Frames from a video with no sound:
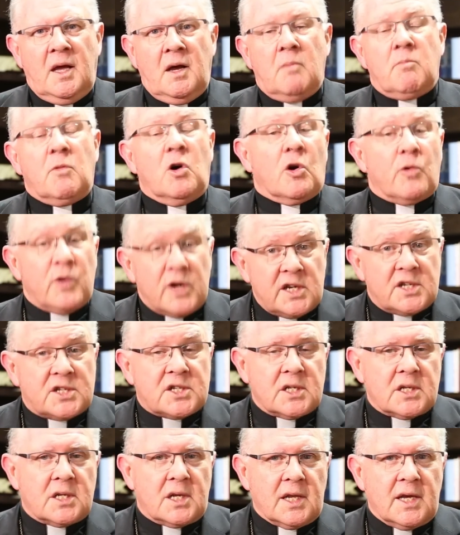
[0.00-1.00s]
More
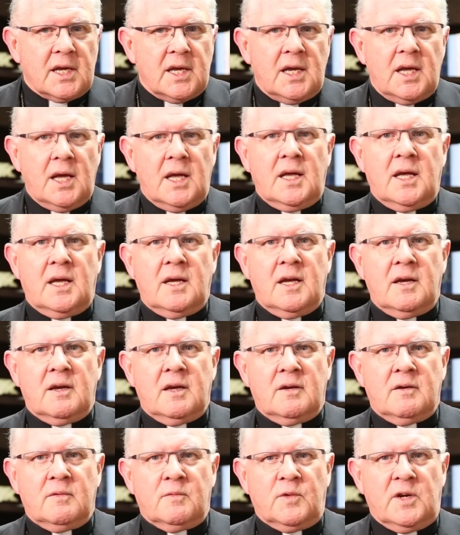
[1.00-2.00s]
recently,
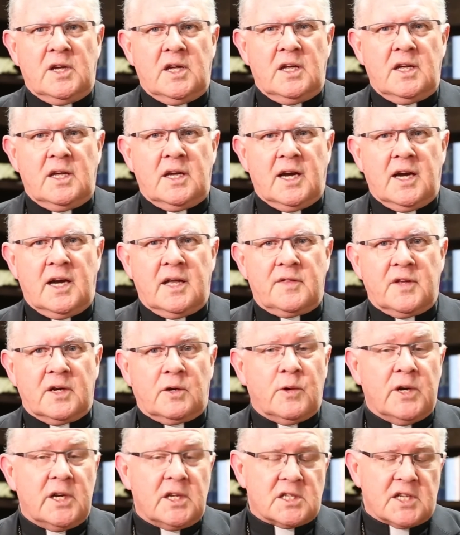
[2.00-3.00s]
the
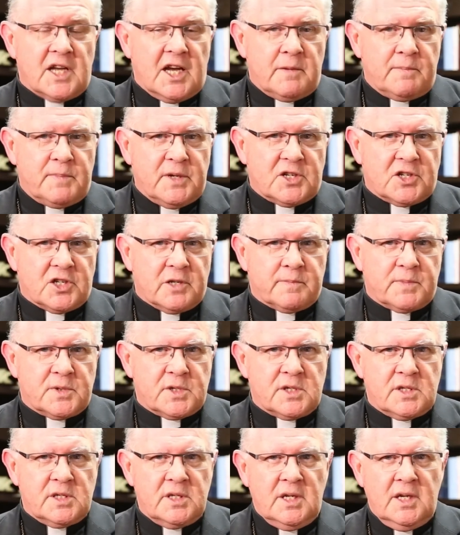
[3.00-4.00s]
Queensland
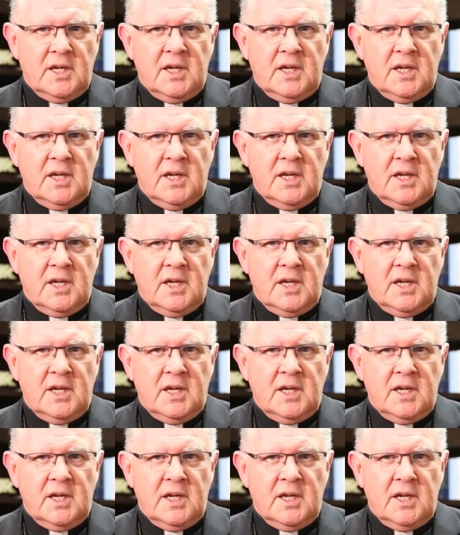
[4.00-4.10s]
bishops